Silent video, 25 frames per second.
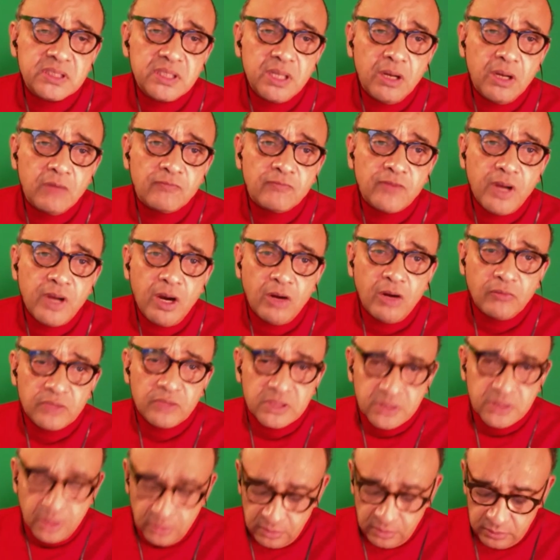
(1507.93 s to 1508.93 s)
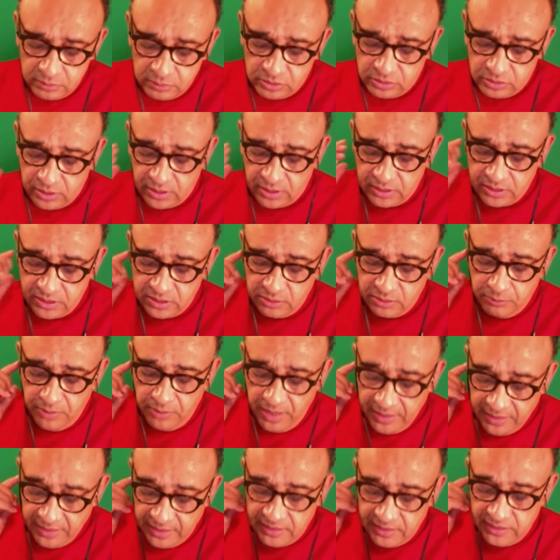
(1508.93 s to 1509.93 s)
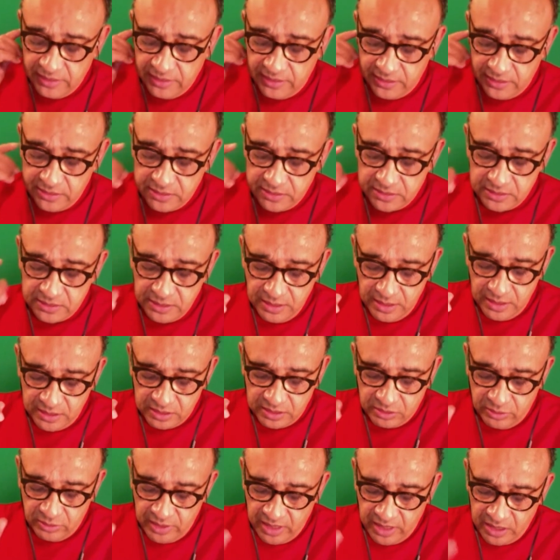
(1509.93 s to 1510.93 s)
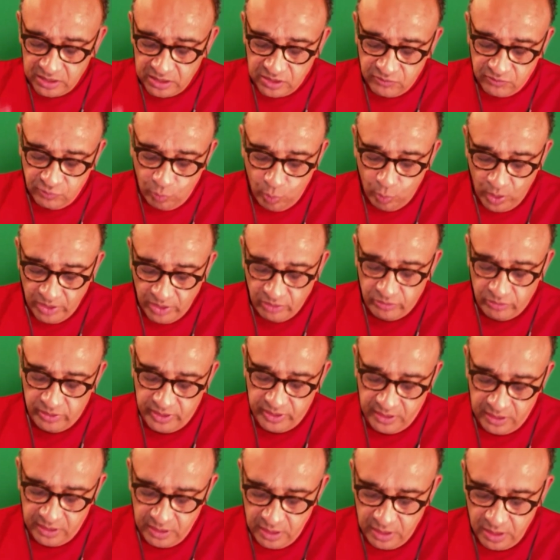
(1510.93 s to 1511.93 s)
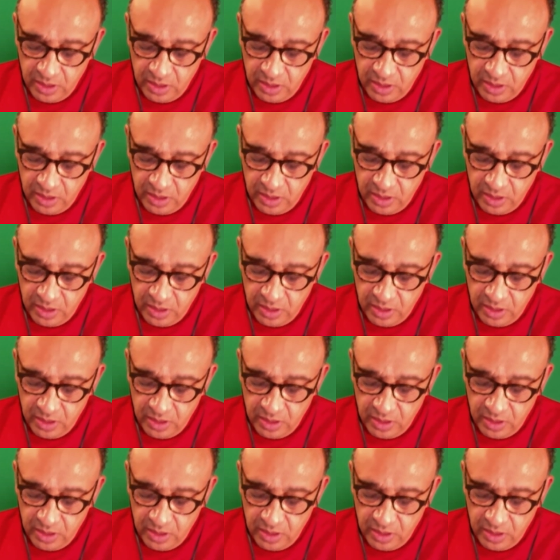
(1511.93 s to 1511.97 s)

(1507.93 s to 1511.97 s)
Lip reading: of horizontal trust among elites as grounds for wondering